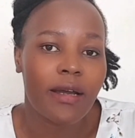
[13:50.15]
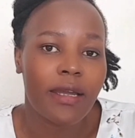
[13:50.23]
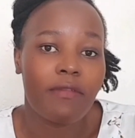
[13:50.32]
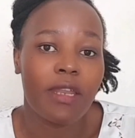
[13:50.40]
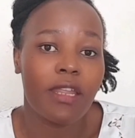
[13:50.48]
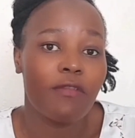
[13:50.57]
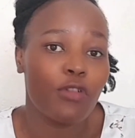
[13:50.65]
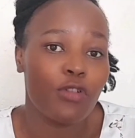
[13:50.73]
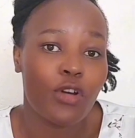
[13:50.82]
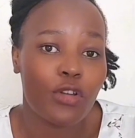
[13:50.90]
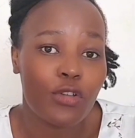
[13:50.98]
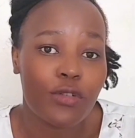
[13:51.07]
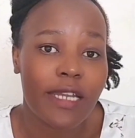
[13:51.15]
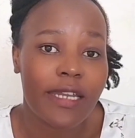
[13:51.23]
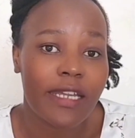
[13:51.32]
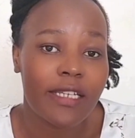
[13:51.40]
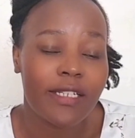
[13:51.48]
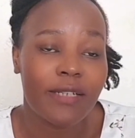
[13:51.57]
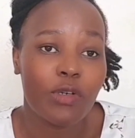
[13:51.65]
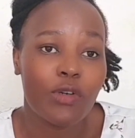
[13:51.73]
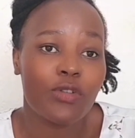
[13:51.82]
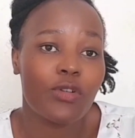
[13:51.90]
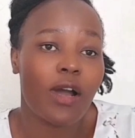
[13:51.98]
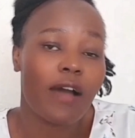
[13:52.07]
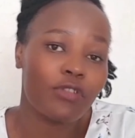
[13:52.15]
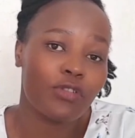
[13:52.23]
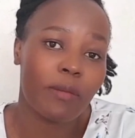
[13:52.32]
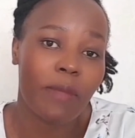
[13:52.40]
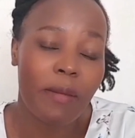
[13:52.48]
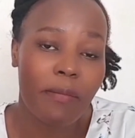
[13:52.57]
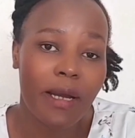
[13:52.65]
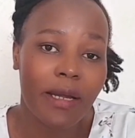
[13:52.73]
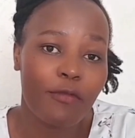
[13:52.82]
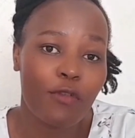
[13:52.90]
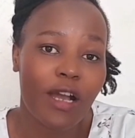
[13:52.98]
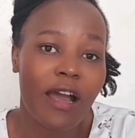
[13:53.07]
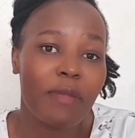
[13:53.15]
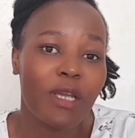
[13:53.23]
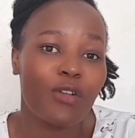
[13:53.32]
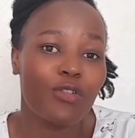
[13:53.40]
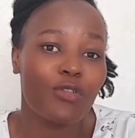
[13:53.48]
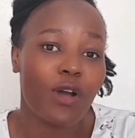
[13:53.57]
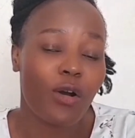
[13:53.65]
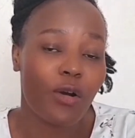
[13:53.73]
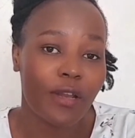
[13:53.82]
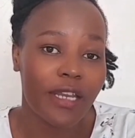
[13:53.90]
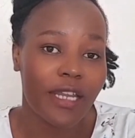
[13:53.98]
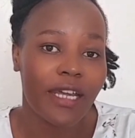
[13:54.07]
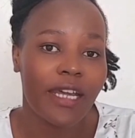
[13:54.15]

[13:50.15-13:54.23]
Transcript: even if you don't use an agent, because you have to remember, if you're coming on your own,